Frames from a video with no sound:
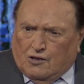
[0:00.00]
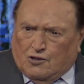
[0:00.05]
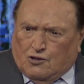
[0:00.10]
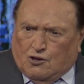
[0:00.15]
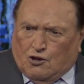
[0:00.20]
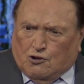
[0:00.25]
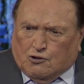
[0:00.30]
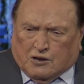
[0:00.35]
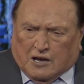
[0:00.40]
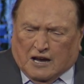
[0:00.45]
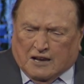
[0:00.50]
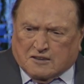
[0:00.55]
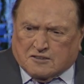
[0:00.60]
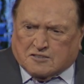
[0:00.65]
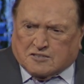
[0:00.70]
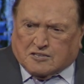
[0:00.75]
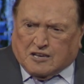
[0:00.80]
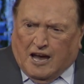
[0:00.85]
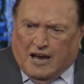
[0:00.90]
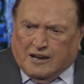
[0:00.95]
You can
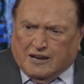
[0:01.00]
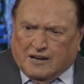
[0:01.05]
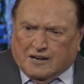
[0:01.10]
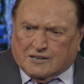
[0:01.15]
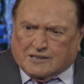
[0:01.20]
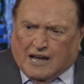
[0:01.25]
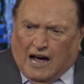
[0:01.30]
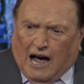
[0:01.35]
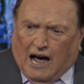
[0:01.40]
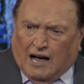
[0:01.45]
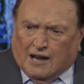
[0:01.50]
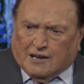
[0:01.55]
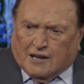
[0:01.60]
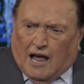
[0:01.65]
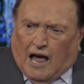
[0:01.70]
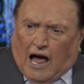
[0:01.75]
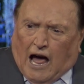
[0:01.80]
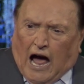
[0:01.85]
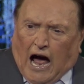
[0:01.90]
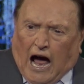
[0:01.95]
say to God,
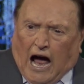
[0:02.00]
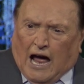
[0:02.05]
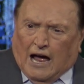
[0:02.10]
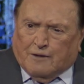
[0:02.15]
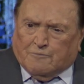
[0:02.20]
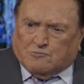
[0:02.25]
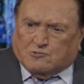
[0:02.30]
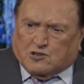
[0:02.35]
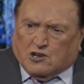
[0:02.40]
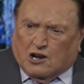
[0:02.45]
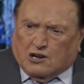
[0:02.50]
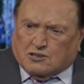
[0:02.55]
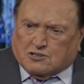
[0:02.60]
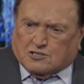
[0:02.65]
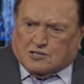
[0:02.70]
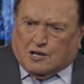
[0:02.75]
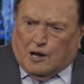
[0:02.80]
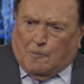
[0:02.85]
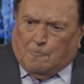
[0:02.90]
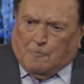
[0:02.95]
I'm
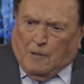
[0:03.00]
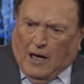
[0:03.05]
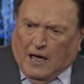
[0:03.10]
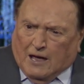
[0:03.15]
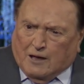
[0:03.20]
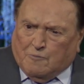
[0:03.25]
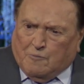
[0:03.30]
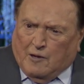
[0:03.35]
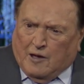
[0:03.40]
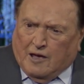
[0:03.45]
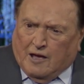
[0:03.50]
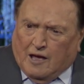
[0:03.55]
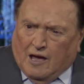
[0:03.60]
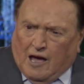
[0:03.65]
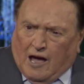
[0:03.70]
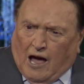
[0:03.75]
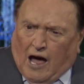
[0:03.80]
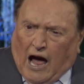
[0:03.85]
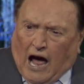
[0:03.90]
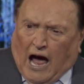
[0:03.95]
just a baby.
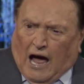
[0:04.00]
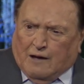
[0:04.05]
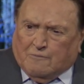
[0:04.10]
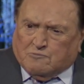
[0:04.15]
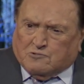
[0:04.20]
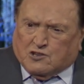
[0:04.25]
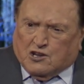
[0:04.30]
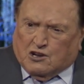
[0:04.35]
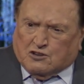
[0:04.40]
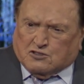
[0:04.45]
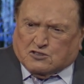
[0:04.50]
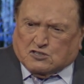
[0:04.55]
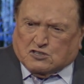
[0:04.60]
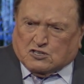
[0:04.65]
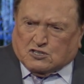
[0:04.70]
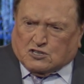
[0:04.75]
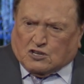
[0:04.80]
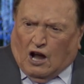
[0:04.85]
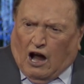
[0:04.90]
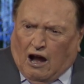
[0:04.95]
I'm
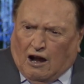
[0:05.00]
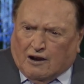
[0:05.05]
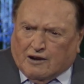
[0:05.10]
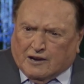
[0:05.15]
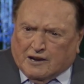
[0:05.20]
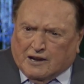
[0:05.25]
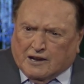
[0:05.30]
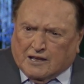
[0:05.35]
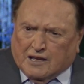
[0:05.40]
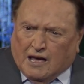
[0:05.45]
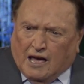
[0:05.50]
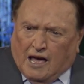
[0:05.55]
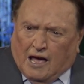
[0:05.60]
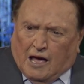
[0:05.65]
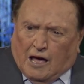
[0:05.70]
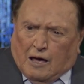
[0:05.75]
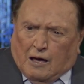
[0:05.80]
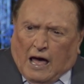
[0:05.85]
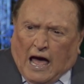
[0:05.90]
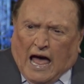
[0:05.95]
just starting.
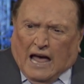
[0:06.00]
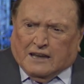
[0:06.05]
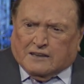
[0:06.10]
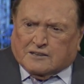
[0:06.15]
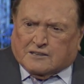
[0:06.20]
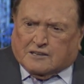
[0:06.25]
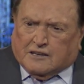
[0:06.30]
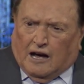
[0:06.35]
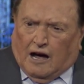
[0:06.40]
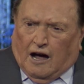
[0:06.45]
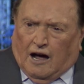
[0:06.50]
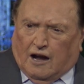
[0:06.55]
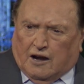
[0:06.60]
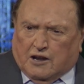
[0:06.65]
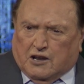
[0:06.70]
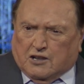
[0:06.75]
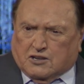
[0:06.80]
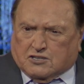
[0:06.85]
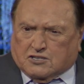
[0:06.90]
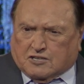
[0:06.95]
And
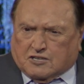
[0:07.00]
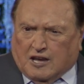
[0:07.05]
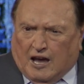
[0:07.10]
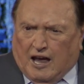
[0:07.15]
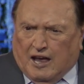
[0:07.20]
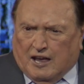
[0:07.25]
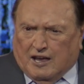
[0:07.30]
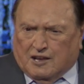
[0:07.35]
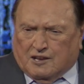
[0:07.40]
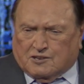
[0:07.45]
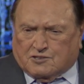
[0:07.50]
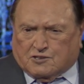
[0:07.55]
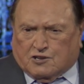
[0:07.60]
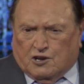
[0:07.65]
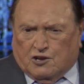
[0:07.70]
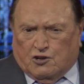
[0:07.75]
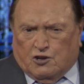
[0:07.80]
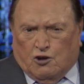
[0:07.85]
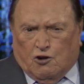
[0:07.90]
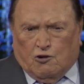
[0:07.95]
God is saying to
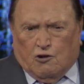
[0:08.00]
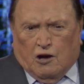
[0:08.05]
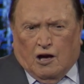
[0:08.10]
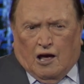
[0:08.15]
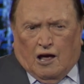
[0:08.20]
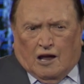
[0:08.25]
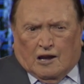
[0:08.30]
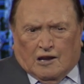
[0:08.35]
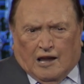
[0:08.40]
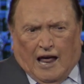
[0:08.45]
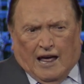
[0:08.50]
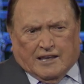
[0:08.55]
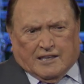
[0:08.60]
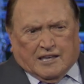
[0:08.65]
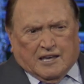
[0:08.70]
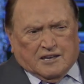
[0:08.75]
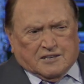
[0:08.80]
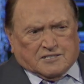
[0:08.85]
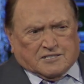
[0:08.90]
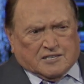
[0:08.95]
you, like
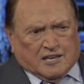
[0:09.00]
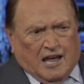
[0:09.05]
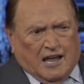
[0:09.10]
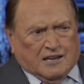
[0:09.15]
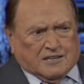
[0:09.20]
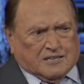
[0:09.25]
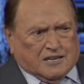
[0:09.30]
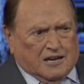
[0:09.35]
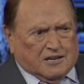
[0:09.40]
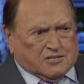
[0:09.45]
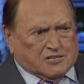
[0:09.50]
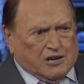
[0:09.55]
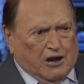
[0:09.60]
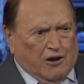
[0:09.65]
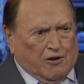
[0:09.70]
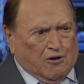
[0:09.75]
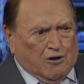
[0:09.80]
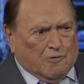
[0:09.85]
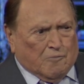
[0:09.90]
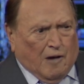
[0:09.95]
he said to
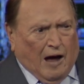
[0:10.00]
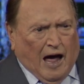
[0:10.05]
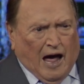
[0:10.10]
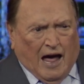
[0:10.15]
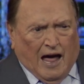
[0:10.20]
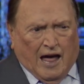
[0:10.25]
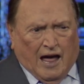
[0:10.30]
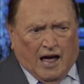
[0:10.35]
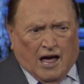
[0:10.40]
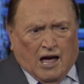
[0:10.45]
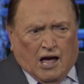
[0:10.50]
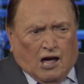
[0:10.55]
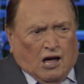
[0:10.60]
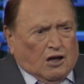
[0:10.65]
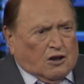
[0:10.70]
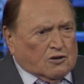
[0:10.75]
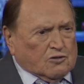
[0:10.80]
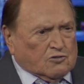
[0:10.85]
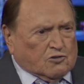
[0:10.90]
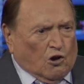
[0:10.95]
Jeremiah,
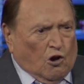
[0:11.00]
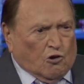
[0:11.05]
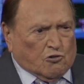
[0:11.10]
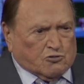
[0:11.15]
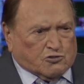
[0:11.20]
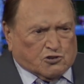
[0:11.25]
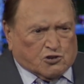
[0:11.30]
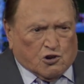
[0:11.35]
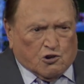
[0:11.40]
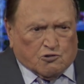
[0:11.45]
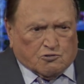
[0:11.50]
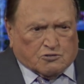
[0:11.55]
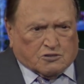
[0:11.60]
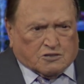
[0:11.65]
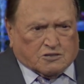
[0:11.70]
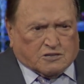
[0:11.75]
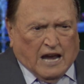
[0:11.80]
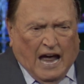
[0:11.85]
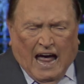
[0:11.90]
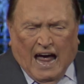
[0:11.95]
don't you
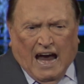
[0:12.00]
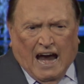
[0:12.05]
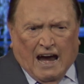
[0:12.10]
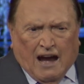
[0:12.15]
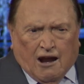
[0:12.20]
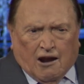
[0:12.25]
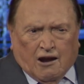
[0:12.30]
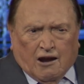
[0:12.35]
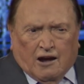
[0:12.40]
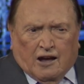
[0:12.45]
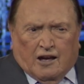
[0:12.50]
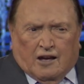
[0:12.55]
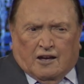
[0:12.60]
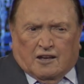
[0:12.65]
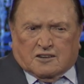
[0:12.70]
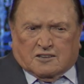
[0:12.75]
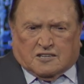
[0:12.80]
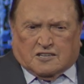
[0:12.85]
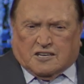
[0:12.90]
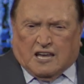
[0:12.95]
dare
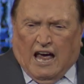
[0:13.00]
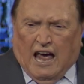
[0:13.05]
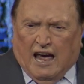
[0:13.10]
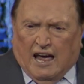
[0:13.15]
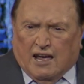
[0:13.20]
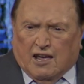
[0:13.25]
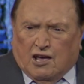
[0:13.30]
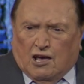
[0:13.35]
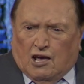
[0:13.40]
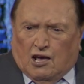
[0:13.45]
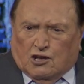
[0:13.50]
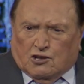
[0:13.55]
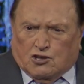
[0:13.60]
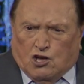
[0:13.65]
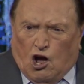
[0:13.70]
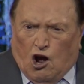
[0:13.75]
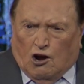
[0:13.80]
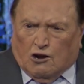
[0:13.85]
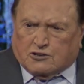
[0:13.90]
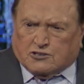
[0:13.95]
say
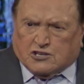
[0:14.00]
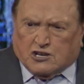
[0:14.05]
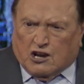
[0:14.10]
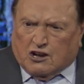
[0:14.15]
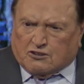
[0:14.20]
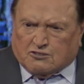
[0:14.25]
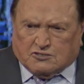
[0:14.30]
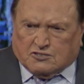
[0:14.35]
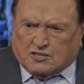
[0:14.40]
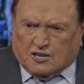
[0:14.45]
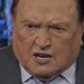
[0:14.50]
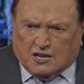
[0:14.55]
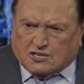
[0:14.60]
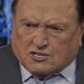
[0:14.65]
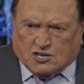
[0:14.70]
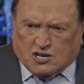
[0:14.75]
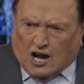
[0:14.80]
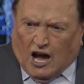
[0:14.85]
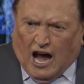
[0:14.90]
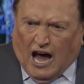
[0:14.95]
you're just
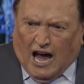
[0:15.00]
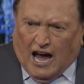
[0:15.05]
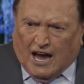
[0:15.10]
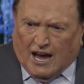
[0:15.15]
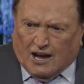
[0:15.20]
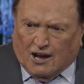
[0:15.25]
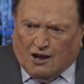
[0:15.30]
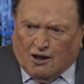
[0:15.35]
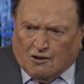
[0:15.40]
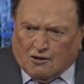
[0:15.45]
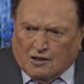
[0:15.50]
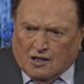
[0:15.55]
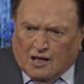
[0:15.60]
a child,